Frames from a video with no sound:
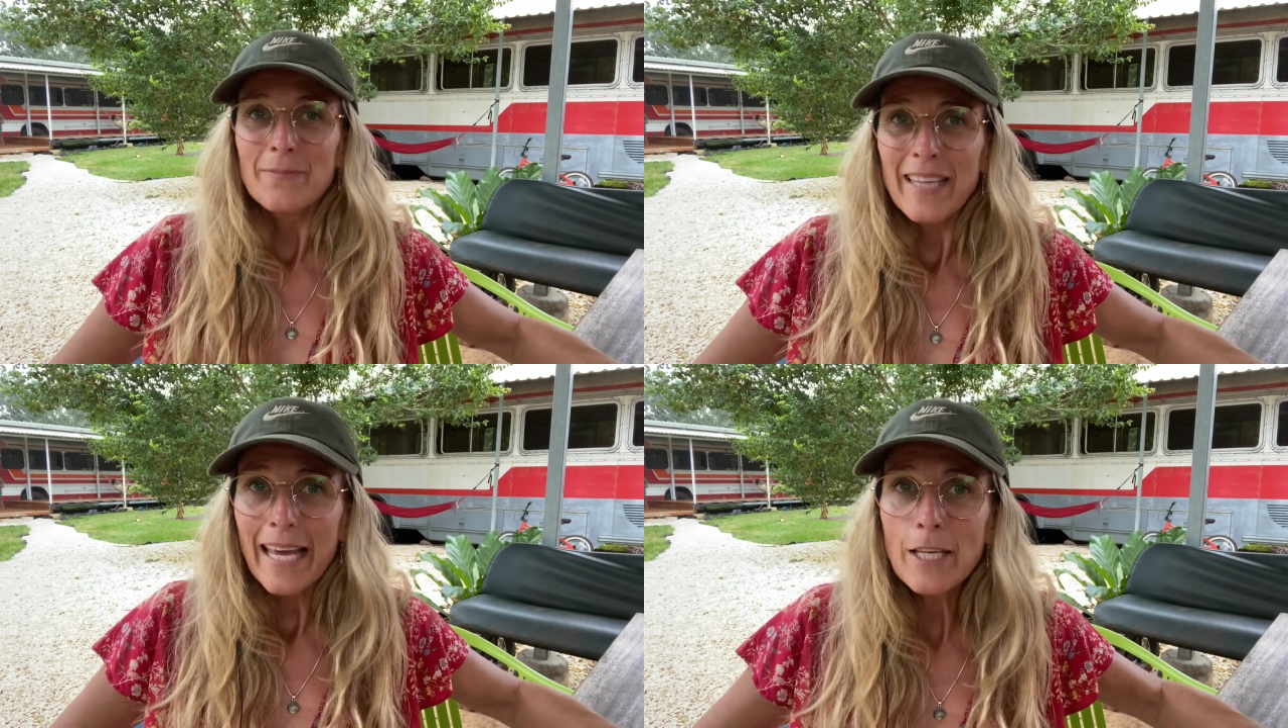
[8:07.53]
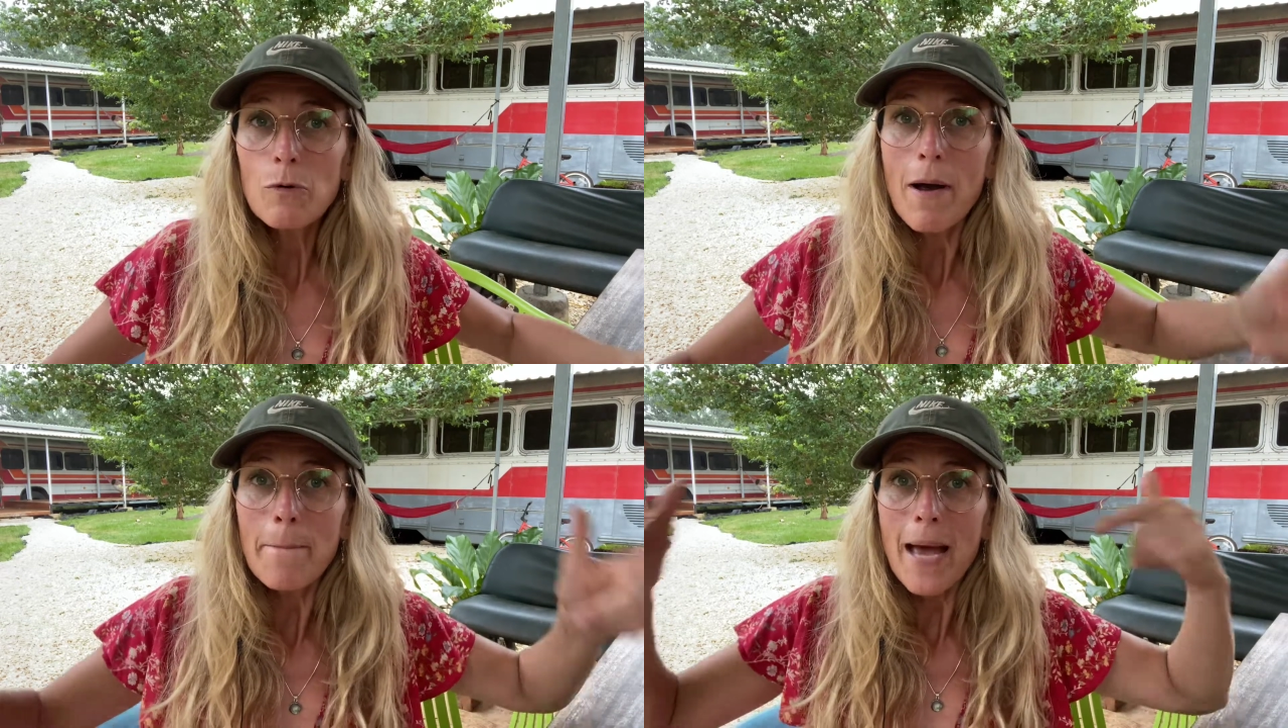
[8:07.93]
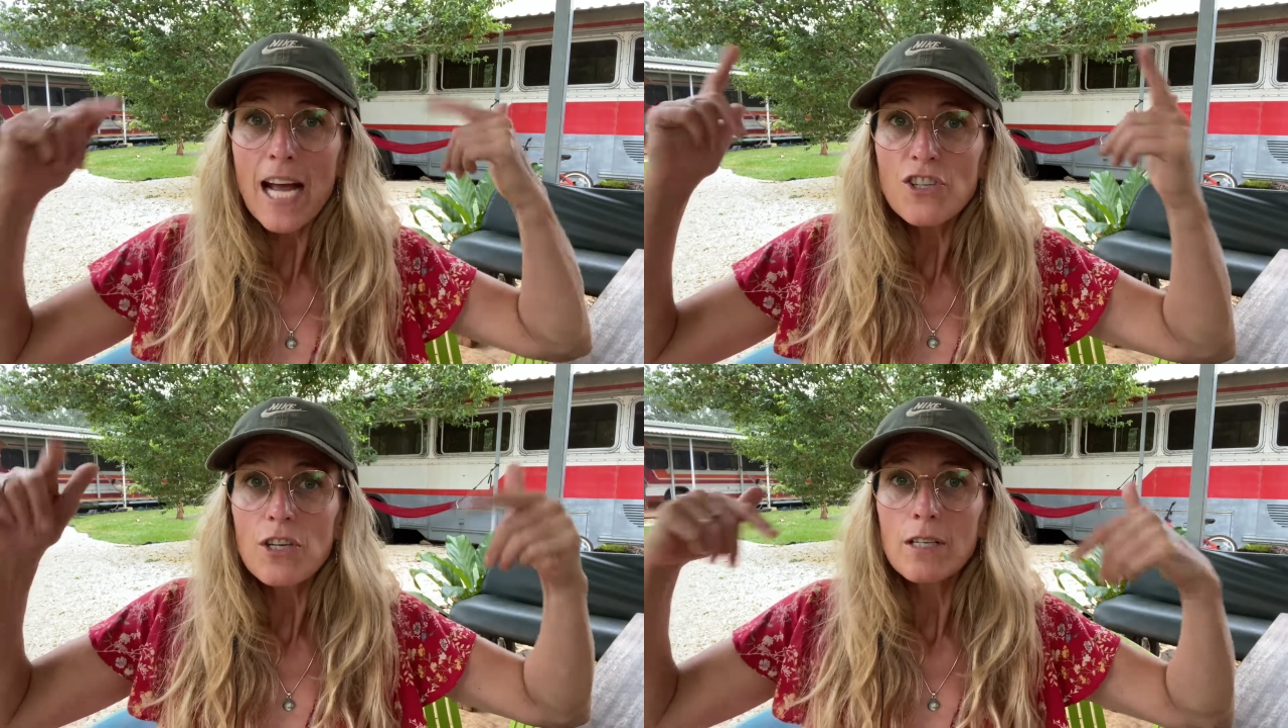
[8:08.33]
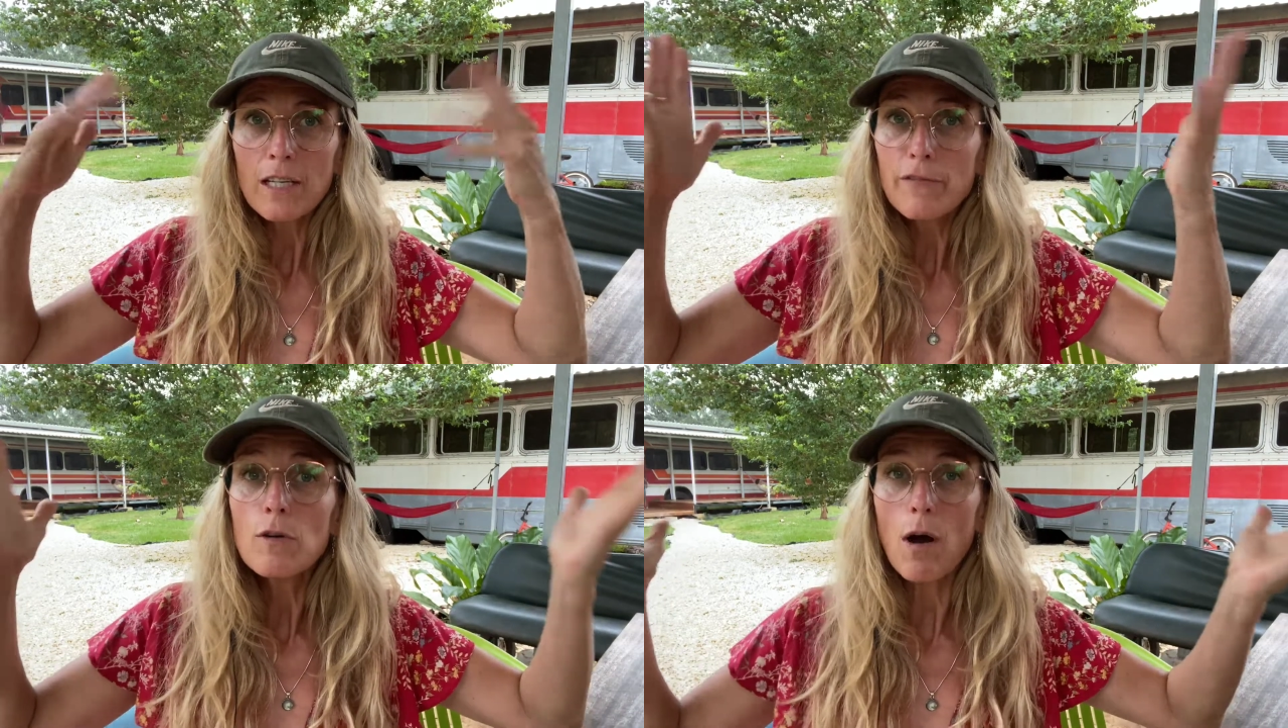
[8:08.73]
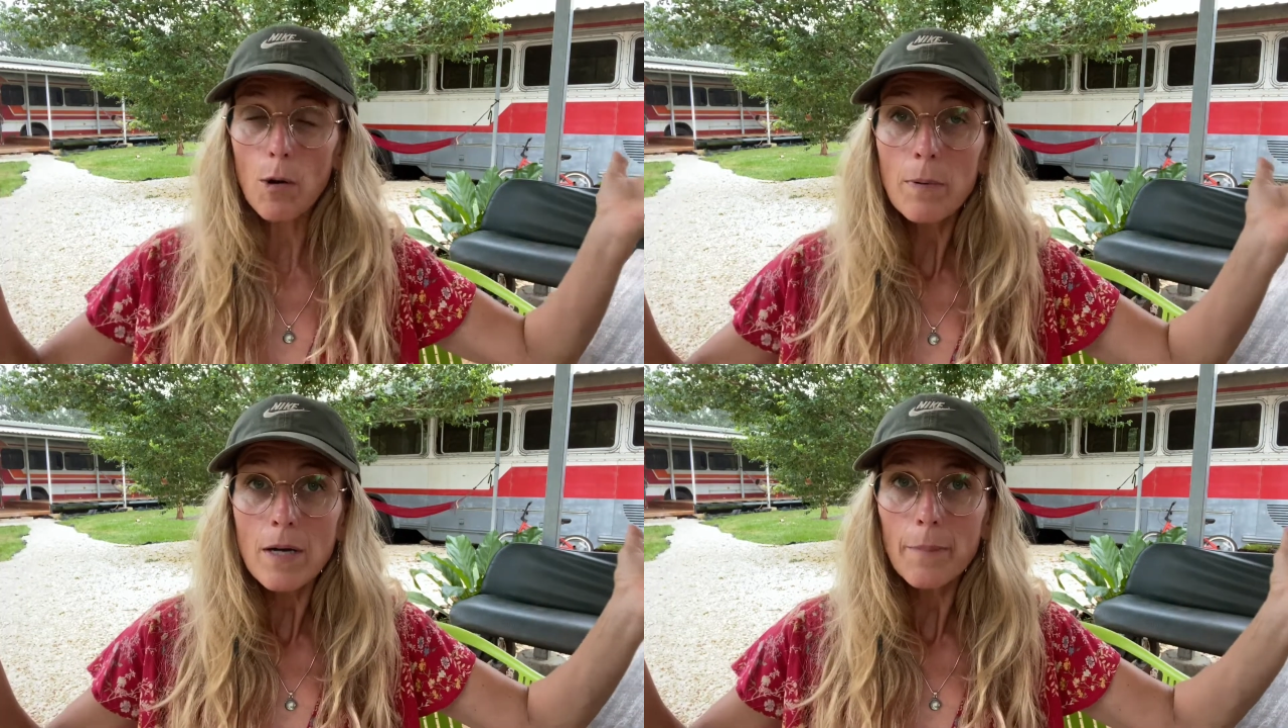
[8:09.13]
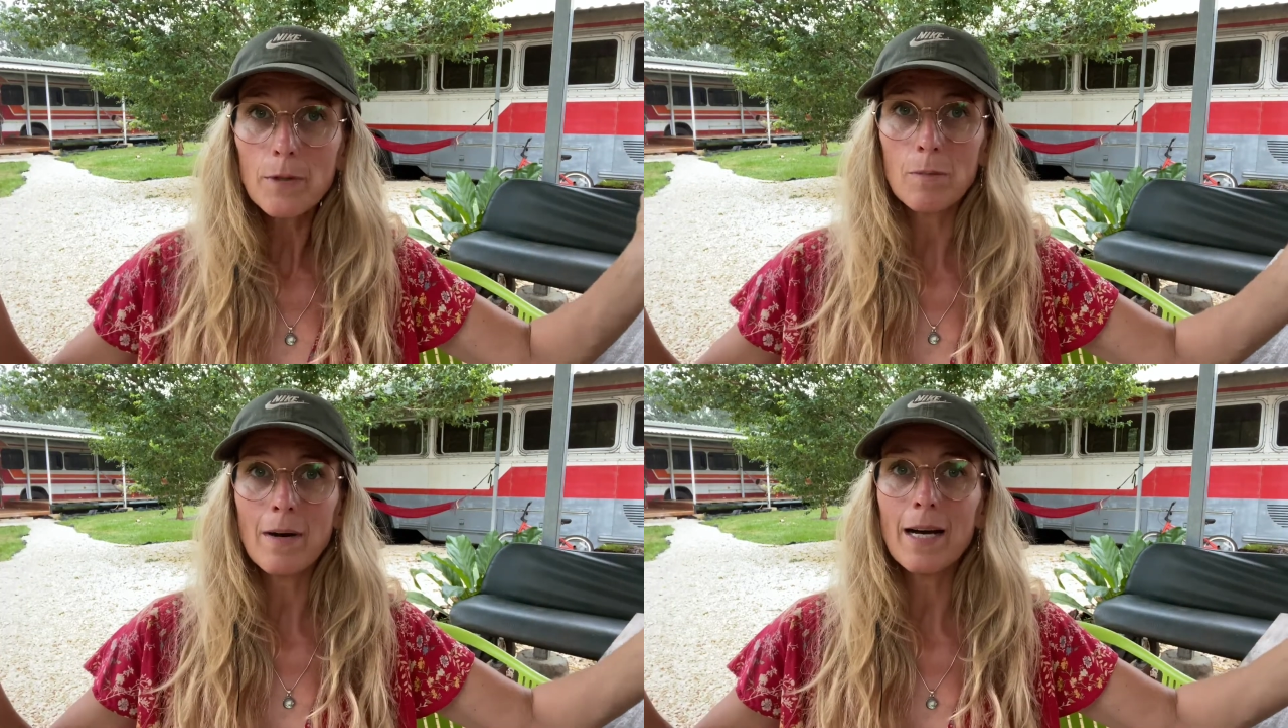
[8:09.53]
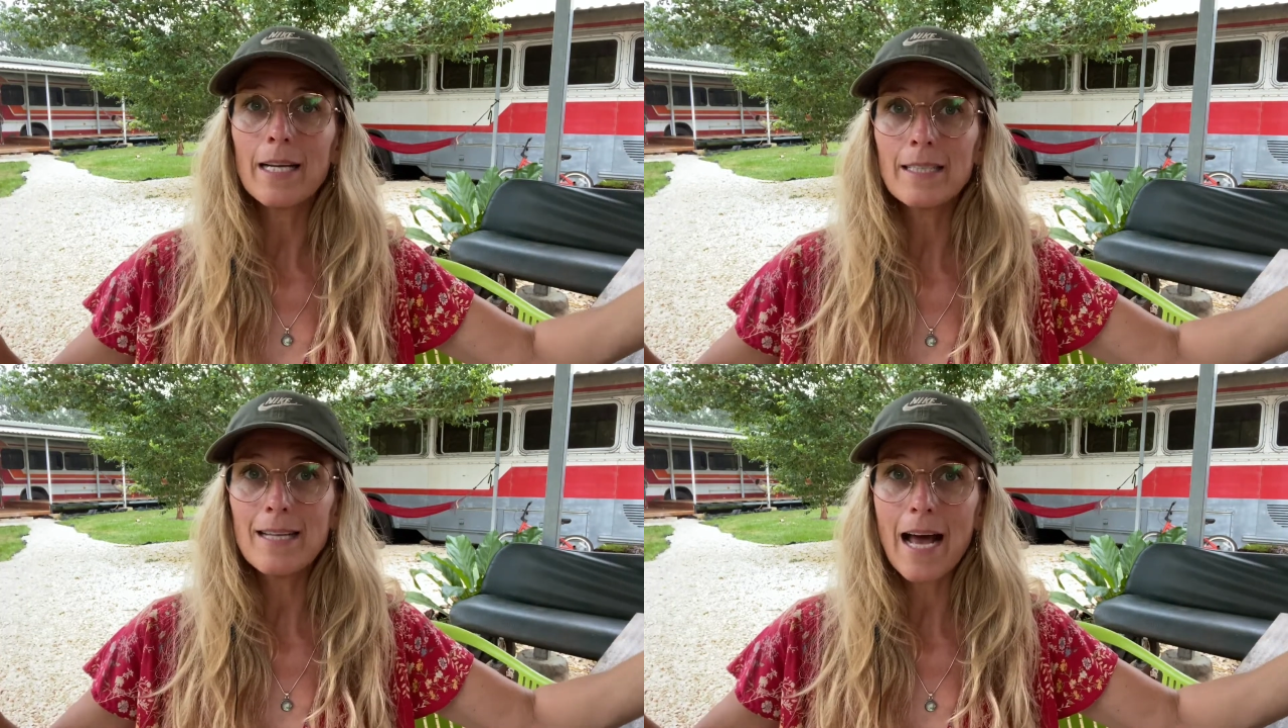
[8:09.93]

Can you imagine if you open up your mind